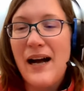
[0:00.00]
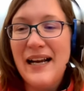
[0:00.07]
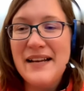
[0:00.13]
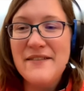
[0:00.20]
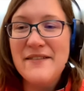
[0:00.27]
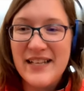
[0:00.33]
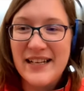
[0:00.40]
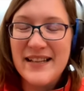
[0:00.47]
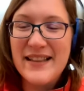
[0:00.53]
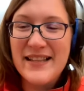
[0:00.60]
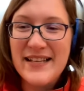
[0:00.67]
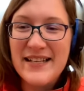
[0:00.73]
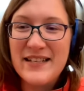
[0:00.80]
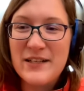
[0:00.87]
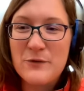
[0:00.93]
I have done
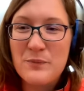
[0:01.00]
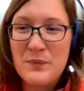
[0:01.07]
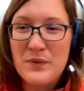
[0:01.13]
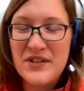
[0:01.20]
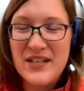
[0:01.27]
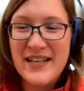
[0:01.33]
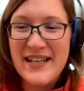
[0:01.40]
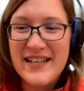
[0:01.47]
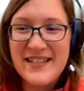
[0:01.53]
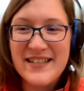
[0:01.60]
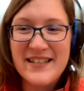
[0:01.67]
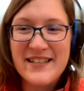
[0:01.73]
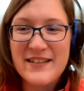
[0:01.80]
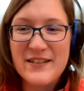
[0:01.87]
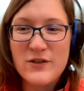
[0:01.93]
these proceedings
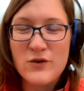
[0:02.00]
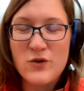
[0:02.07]
since